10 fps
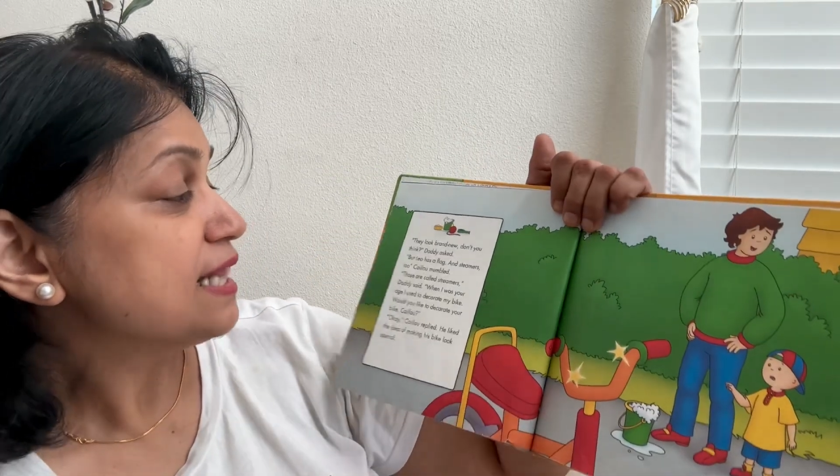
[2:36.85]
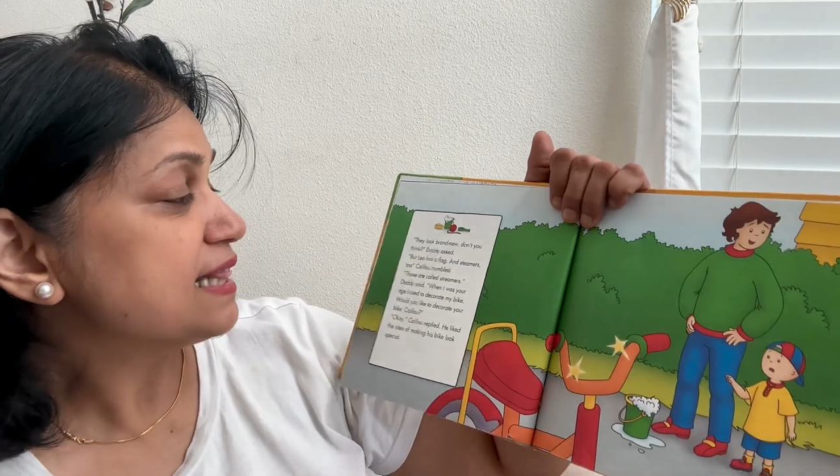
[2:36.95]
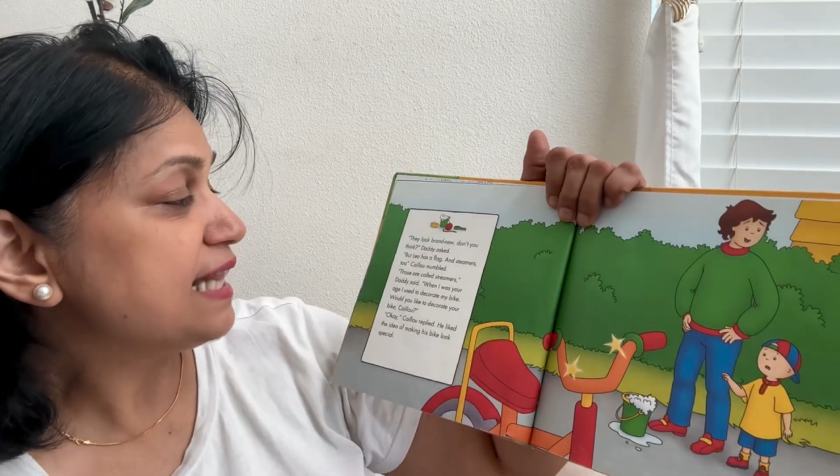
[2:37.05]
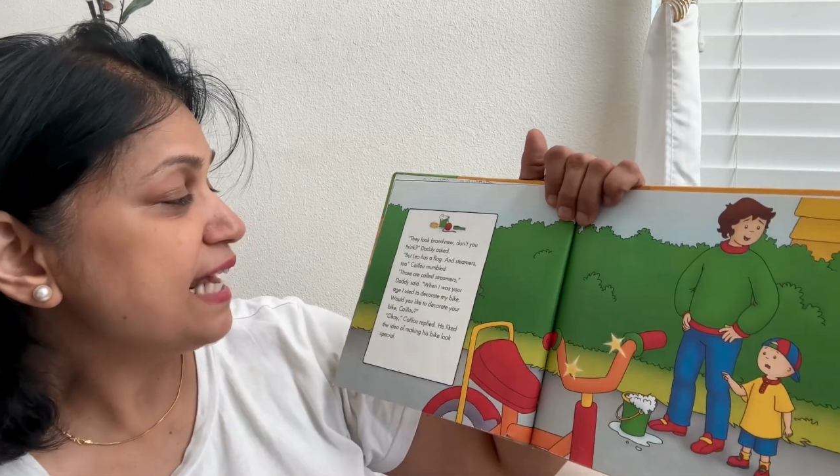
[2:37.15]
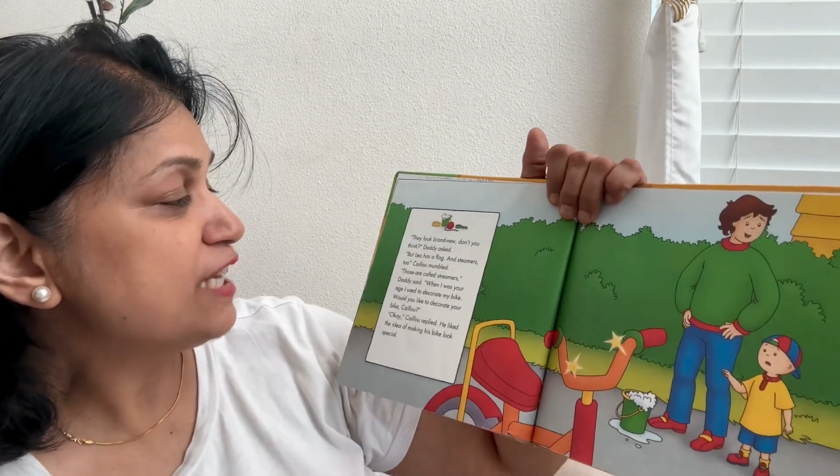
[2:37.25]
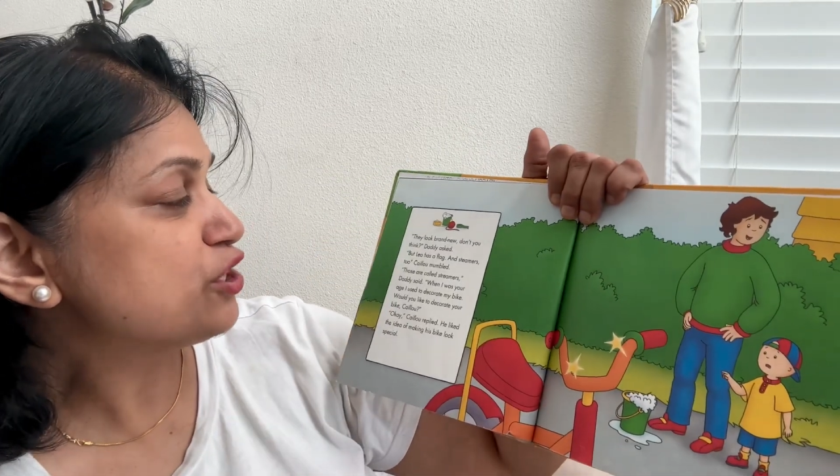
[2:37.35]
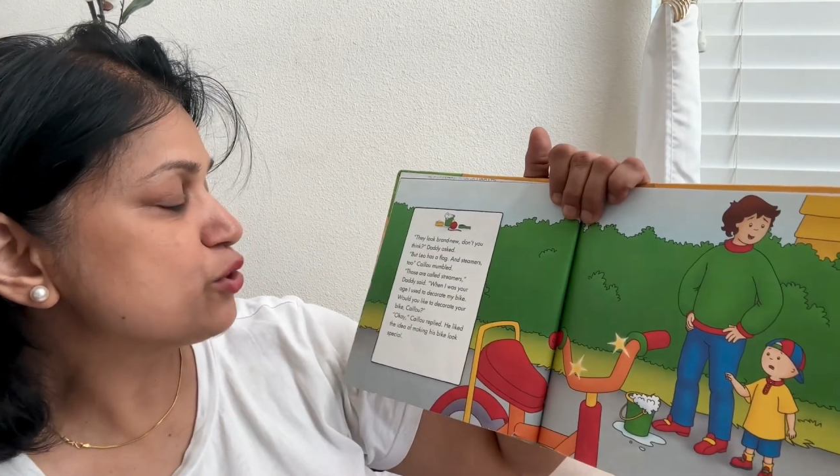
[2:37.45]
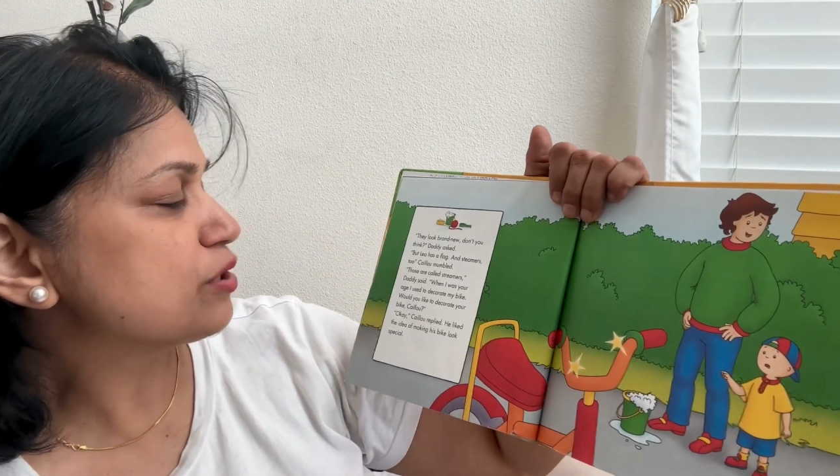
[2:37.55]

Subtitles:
They